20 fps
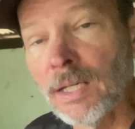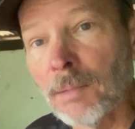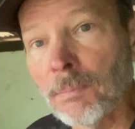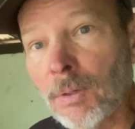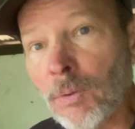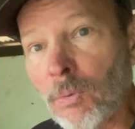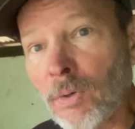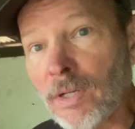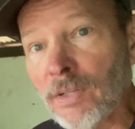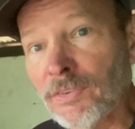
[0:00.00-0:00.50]

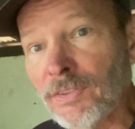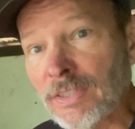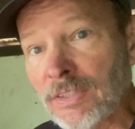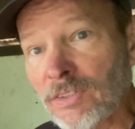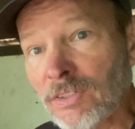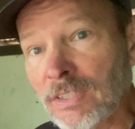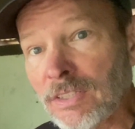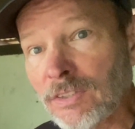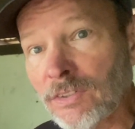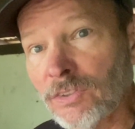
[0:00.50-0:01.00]
But one of the things,
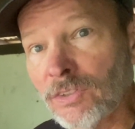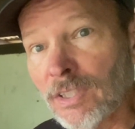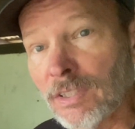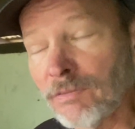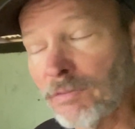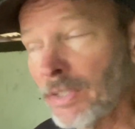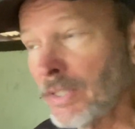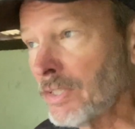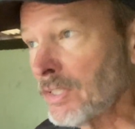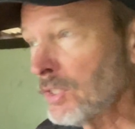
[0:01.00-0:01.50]
it is uh,
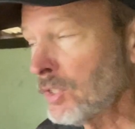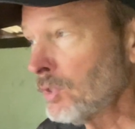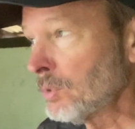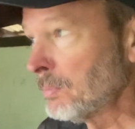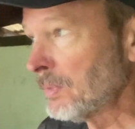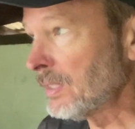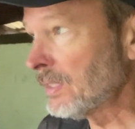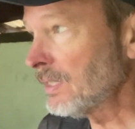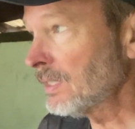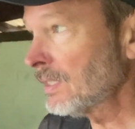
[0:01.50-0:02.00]
very
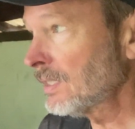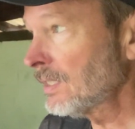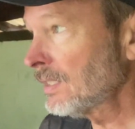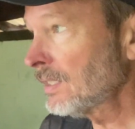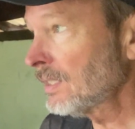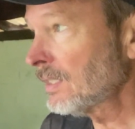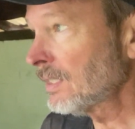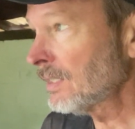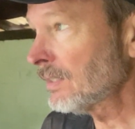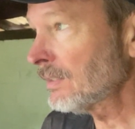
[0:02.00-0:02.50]
humid,
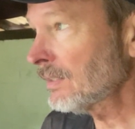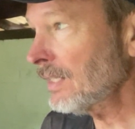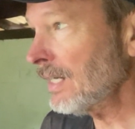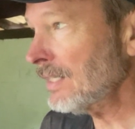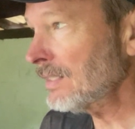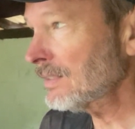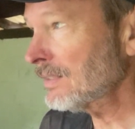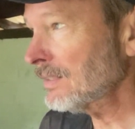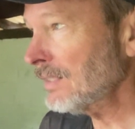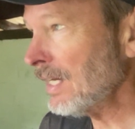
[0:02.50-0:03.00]
uh,
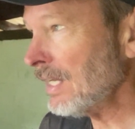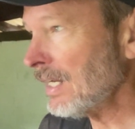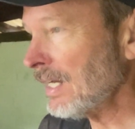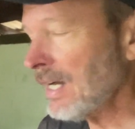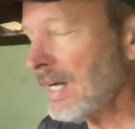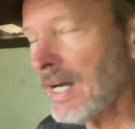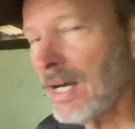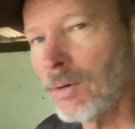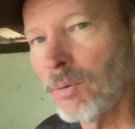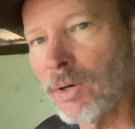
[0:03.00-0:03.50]
not not
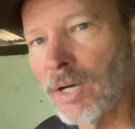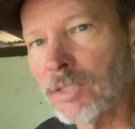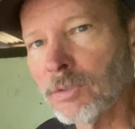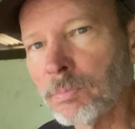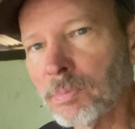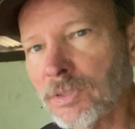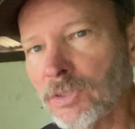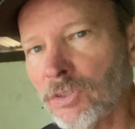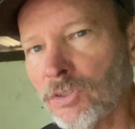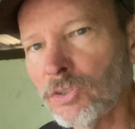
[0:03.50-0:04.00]
hot-wise,
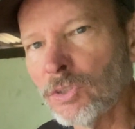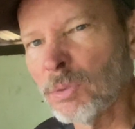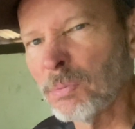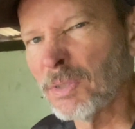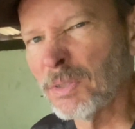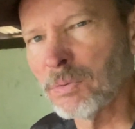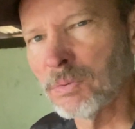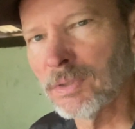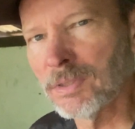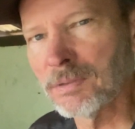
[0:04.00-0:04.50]
but just
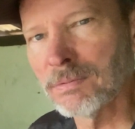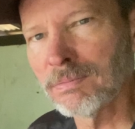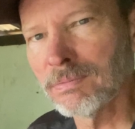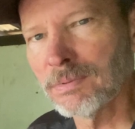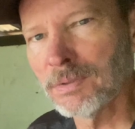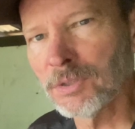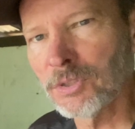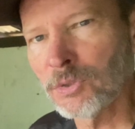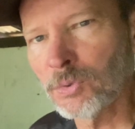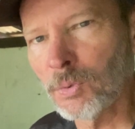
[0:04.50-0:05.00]
humid. We're,
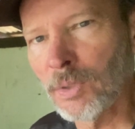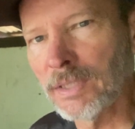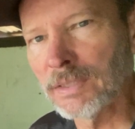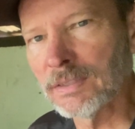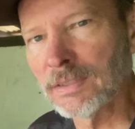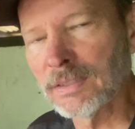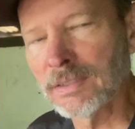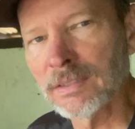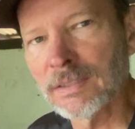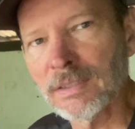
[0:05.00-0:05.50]
we're
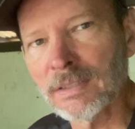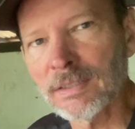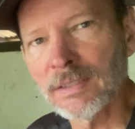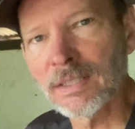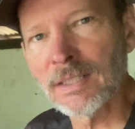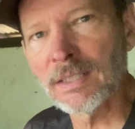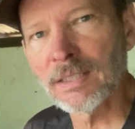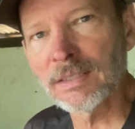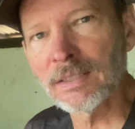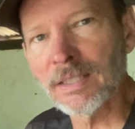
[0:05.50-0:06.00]
sweating
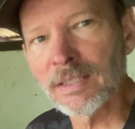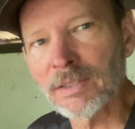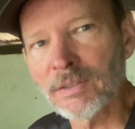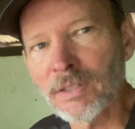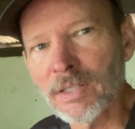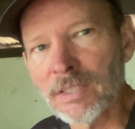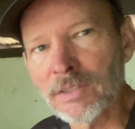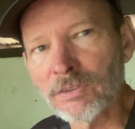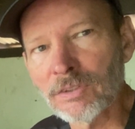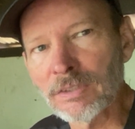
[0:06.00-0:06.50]
uh, like
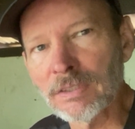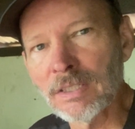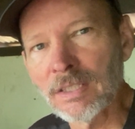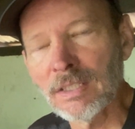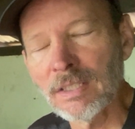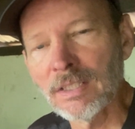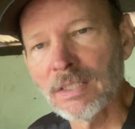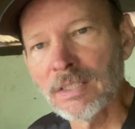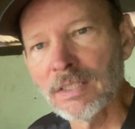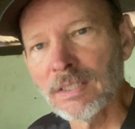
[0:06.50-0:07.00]
crazy.
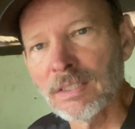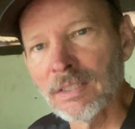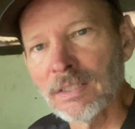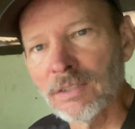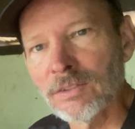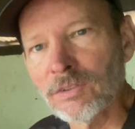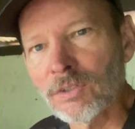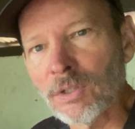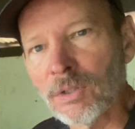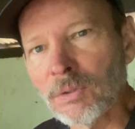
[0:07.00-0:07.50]

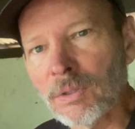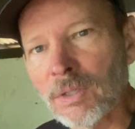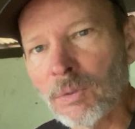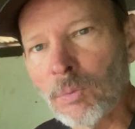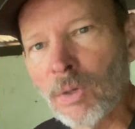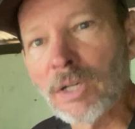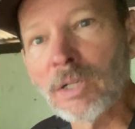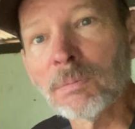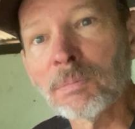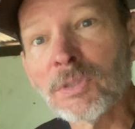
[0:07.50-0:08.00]
So uh,
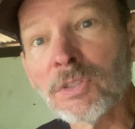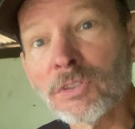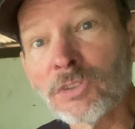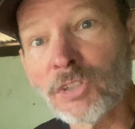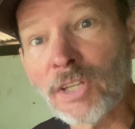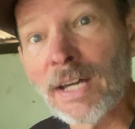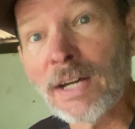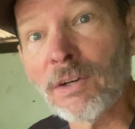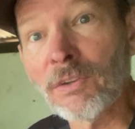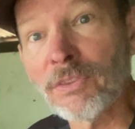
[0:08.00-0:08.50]
welcome to the
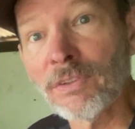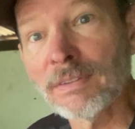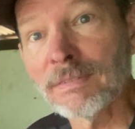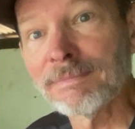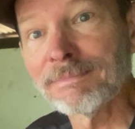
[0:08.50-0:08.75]
South.